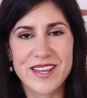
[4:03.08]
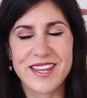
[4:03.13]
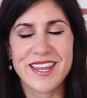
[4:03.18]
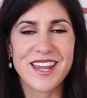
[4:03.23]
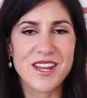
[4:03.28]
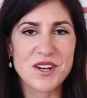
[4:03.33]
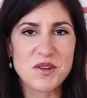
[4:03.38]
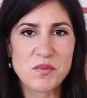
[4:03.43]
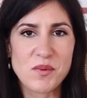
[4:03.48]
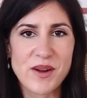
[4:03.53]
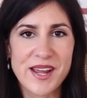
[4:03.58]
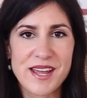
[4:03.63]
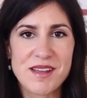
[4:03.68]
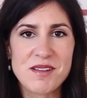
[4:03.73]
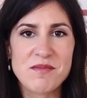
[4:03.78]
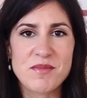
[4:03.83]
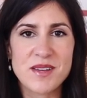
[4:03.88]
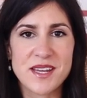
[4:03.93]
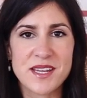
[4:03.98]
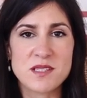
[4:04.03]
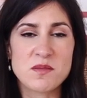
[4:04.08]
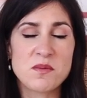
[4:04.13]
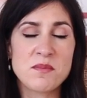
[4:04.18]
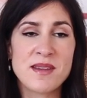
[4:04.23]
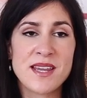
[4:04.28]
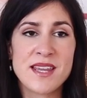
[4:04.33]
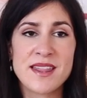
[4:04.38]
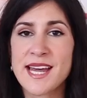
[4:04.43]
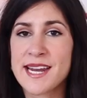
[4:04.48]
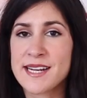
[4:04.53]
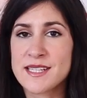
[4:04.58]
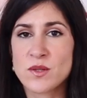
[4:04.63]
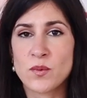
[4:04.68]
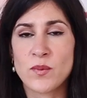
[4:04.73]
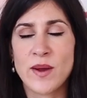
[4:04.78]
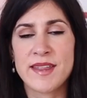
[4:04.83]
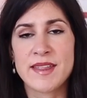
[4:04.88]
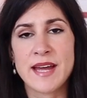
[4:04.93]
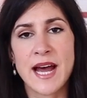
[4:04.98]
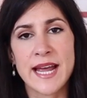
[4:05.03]
weekend wear because for me that is a
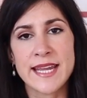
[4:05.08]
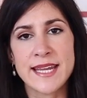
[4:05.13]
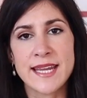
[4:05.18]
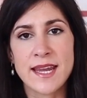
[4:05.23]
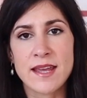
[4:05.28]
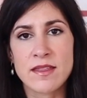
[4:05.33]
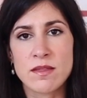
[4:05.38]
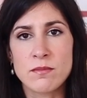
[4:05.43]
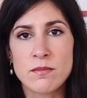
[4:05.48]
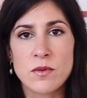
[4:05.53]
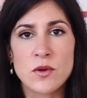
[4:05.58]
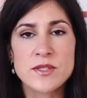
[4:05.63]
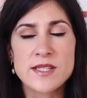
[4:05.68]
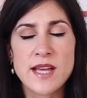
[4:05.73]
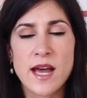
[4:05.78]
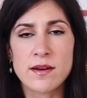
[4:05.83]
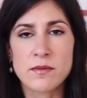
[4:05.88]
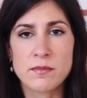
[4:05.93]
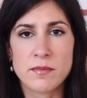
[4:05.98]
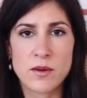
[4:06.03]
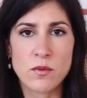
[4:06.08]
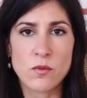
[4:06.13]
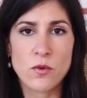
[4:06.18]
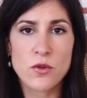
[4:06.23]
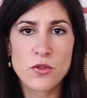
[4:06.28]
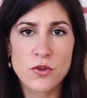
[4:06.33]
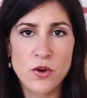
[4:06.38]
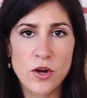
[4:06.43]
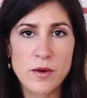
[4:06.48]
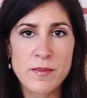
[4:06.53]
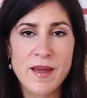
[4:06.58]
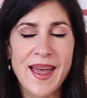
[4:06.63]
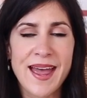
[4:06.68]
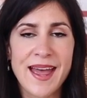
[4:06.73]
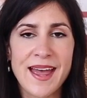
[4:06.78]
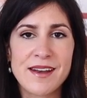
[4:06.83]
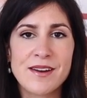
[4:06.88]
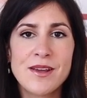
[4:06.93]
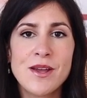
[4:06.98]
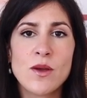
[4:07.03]
way that I can get the most out of my wardrobe
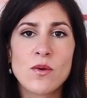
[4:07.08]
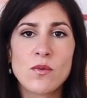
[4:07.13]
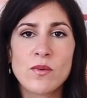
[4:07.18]
and